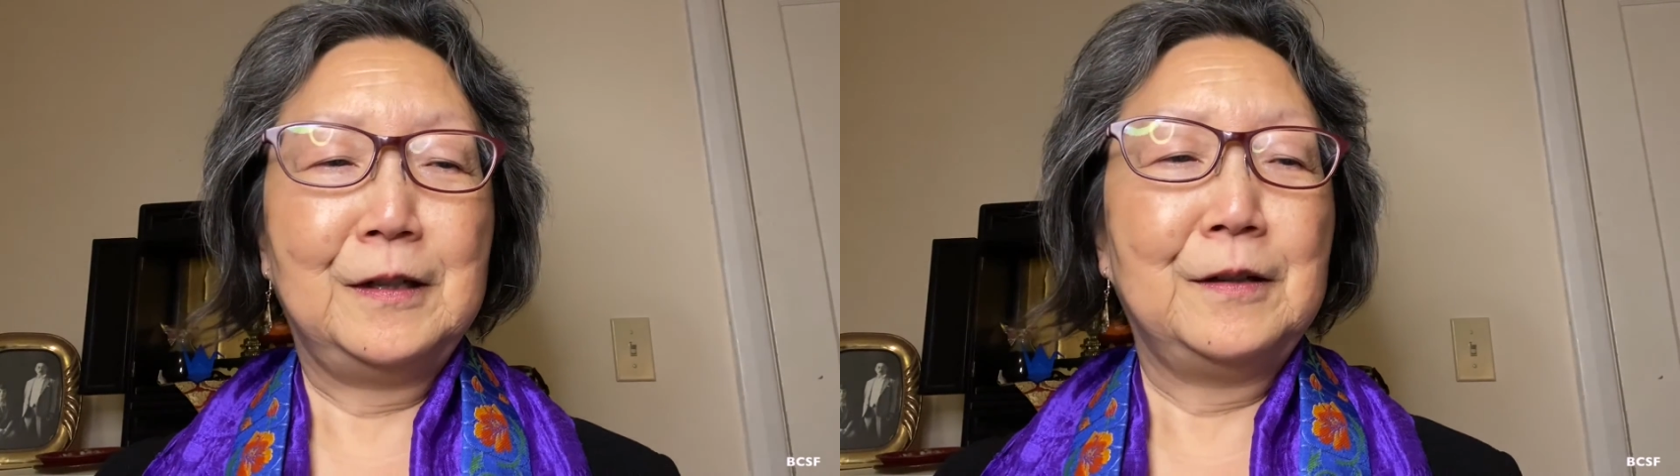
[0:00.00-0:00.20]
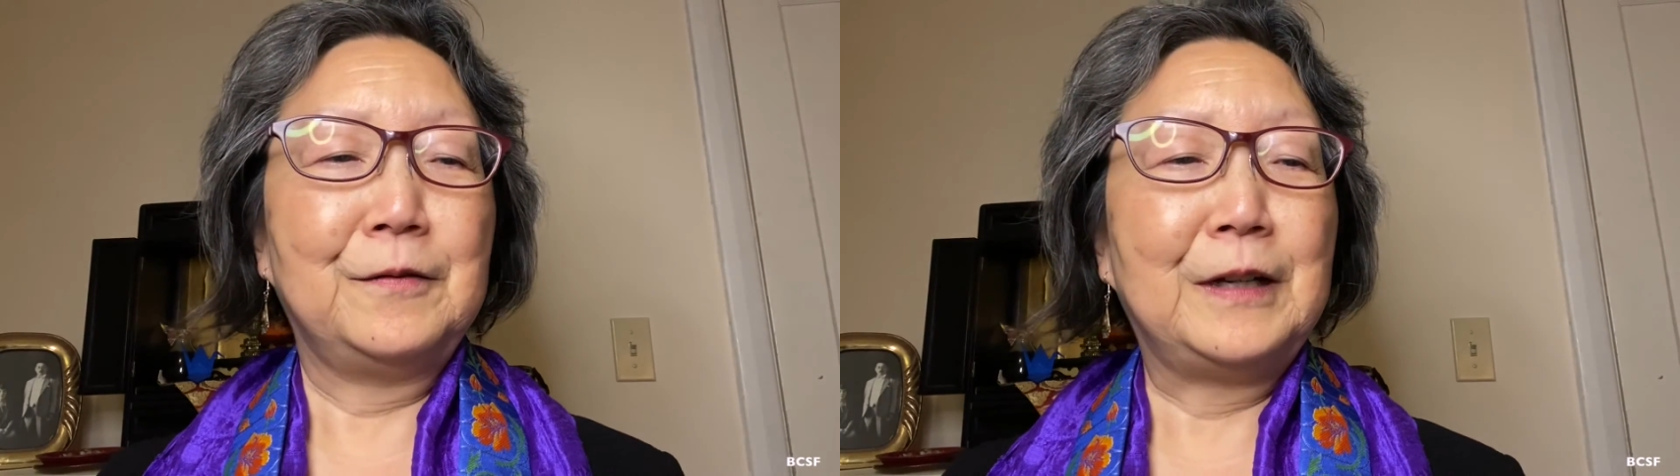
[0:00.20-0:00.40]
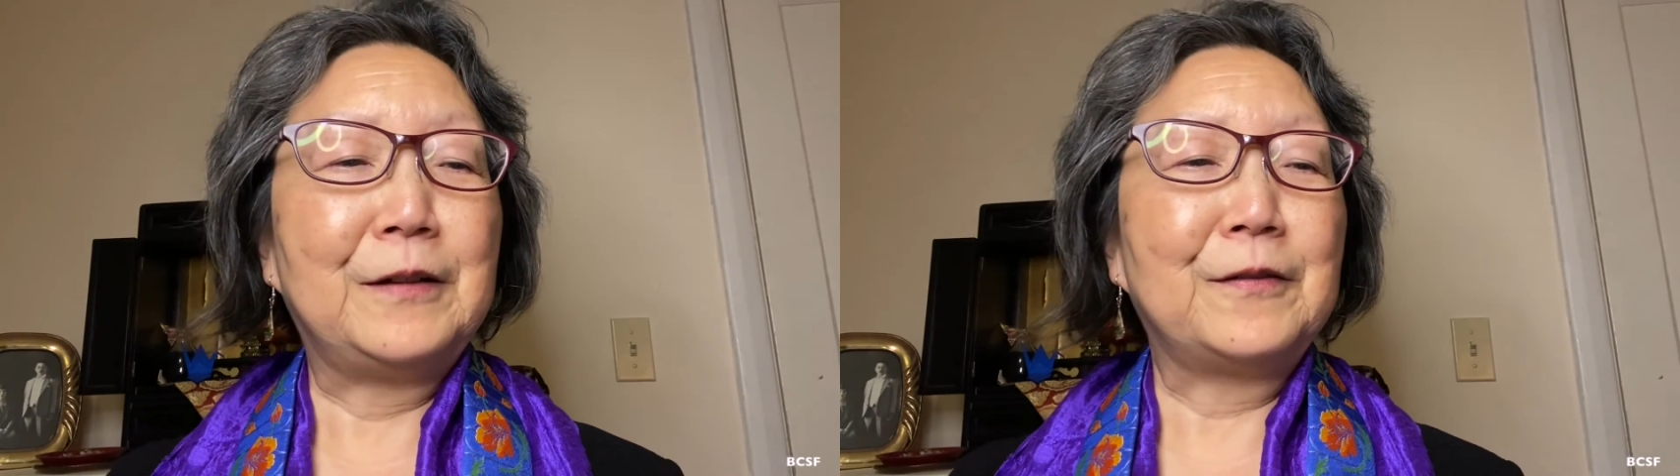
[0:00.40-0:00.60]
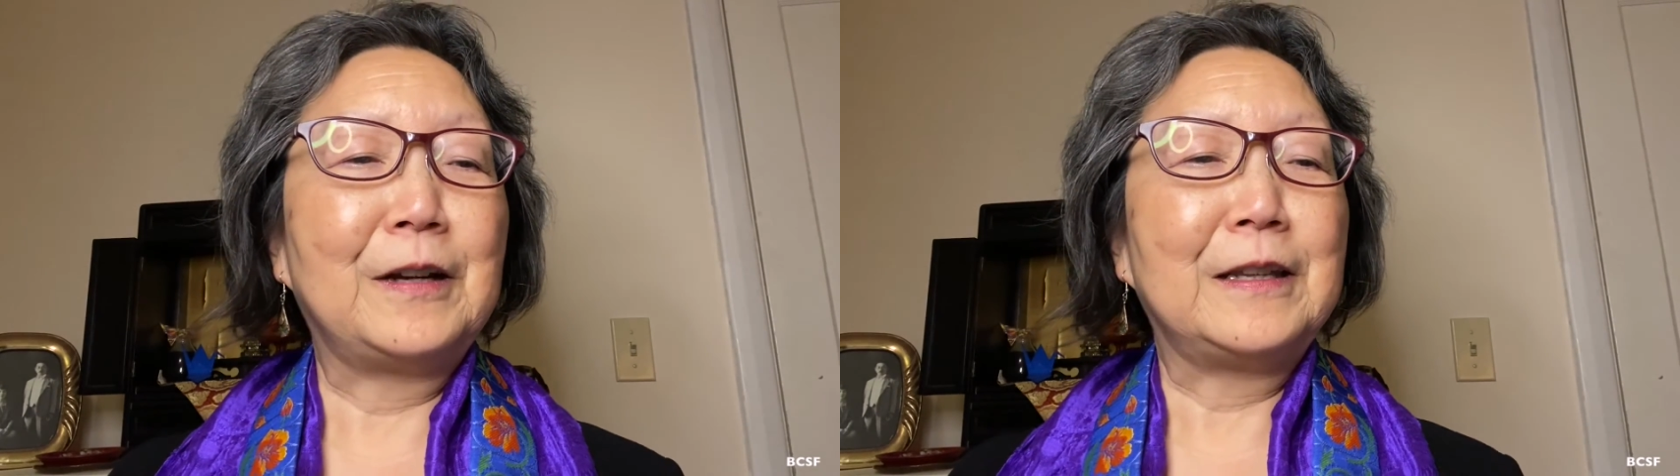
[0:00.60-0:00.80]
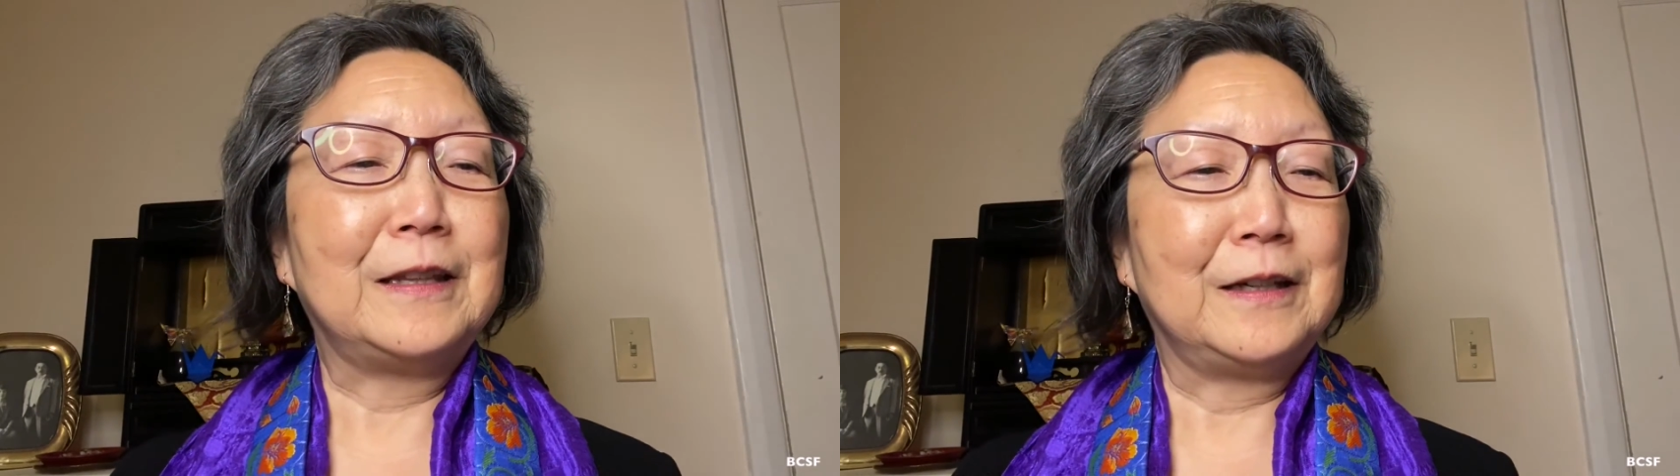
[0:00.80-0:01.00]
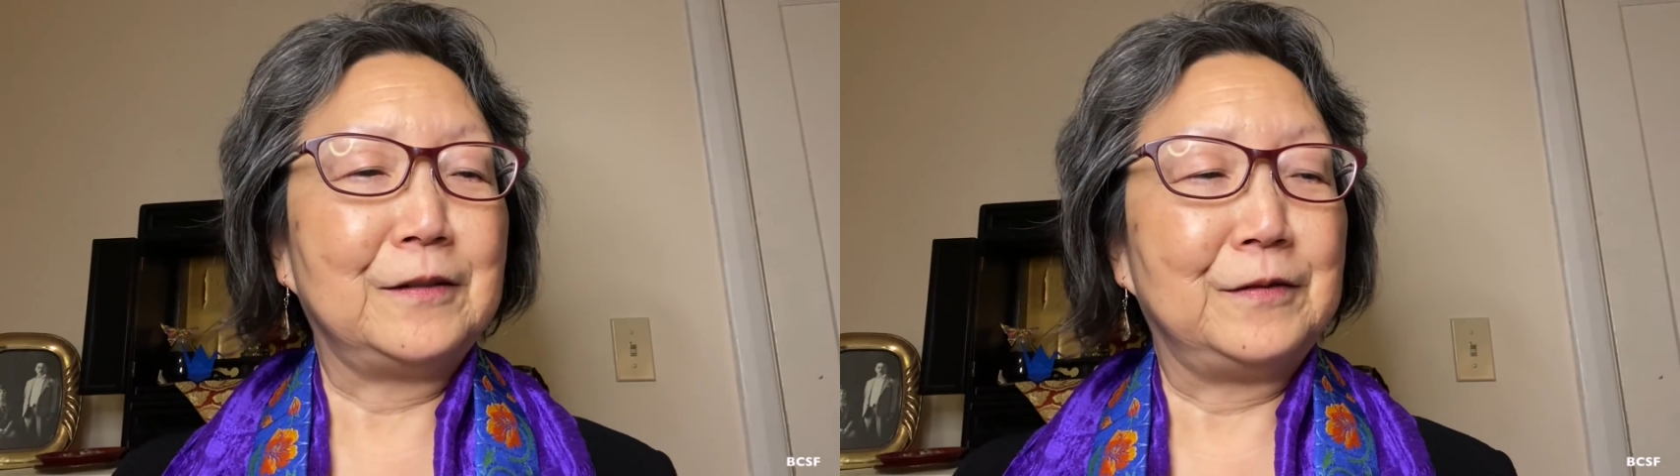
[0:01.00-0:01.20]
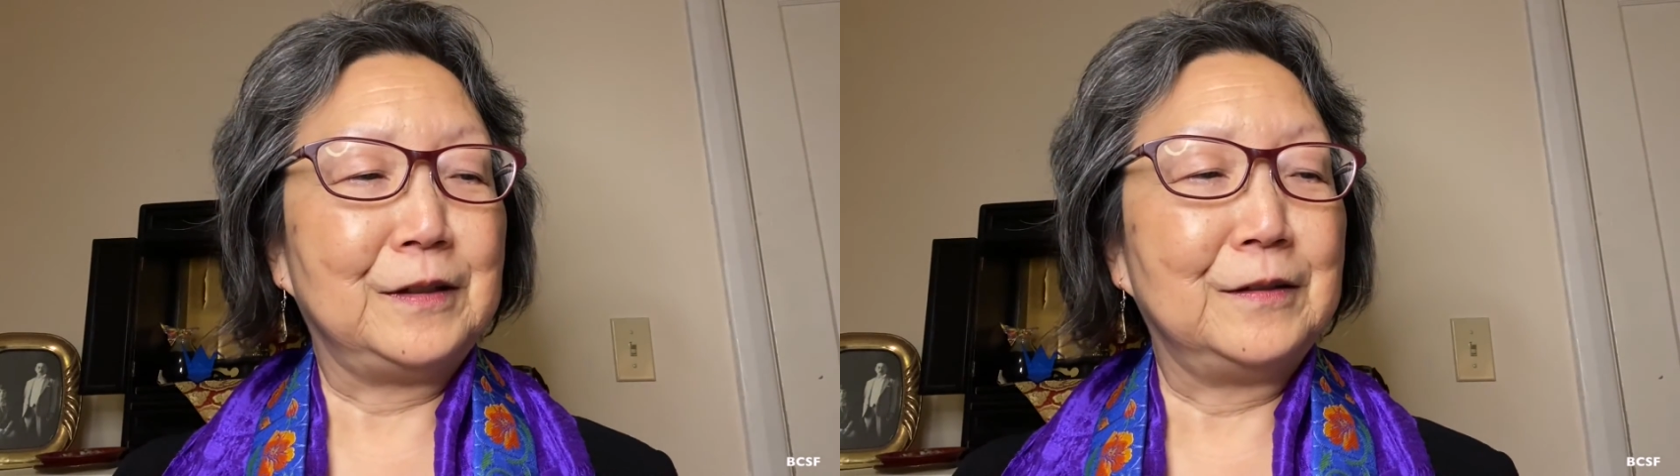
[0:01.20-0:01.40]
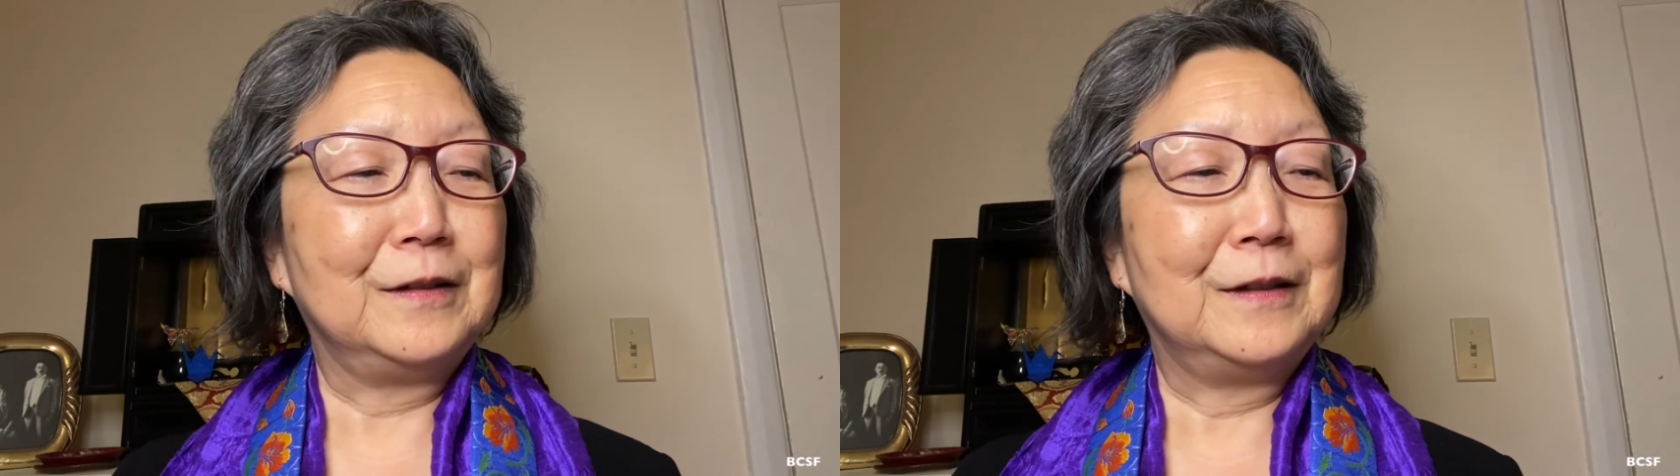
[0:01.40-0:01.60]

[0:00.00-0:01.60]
whenever I think of you.